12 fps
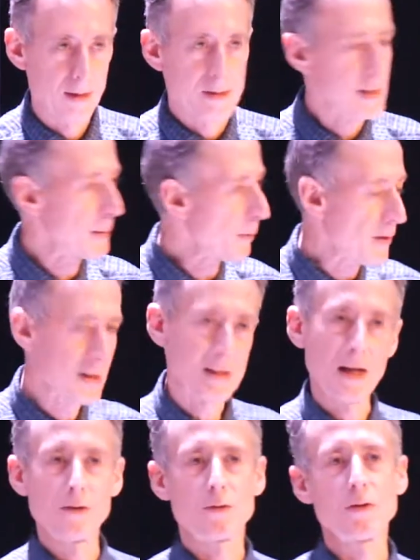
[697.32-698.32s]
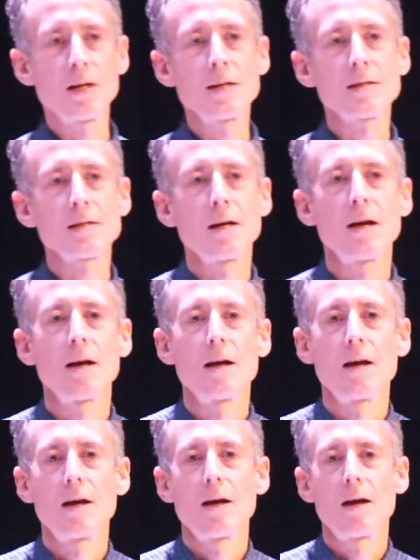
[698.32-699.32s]
Some of these countries
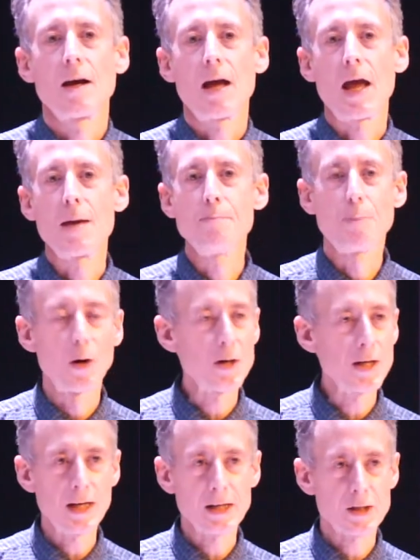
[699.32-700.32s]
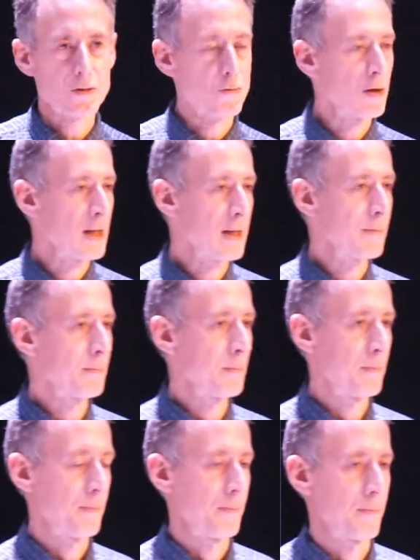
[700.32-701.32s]
embody extreme
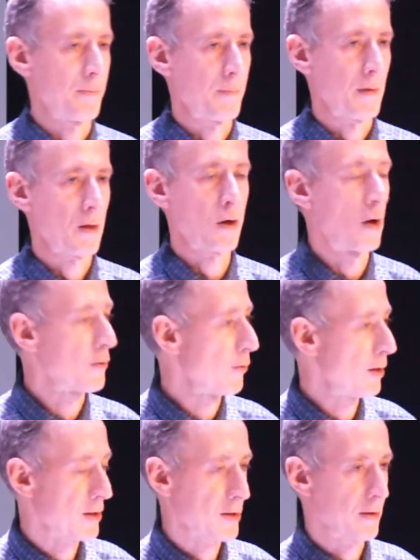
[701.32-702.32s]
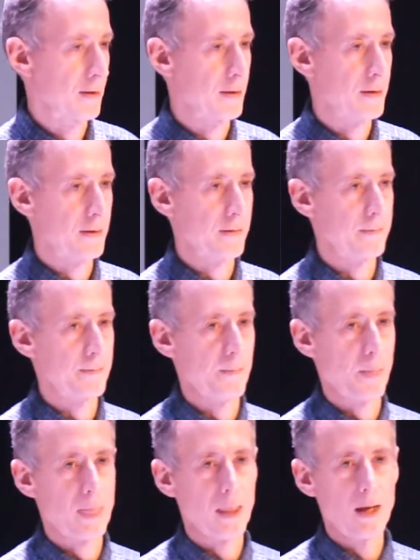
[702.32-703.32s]
contradictions.
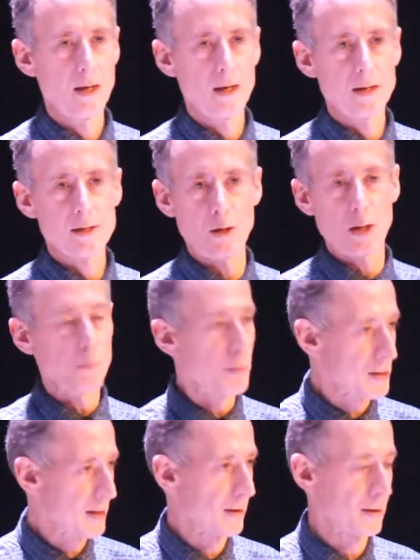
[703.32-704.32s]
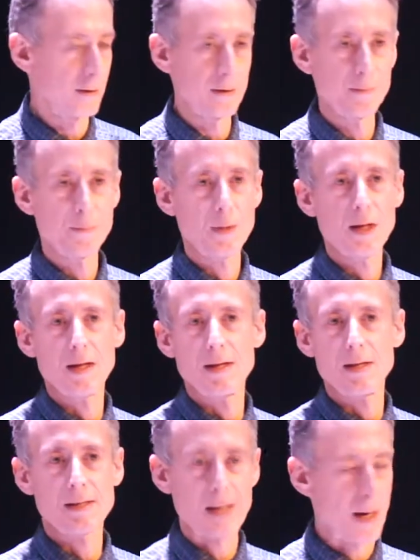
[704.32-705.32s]
So in Brazil,
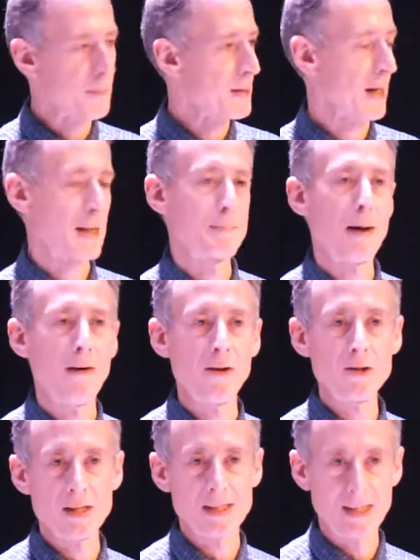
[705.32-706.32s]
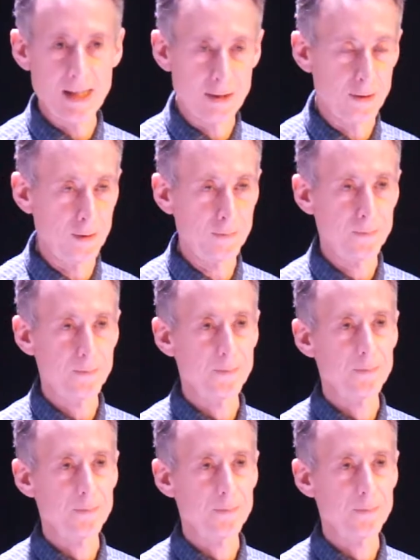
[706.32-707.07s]
same-sex marriage is legal,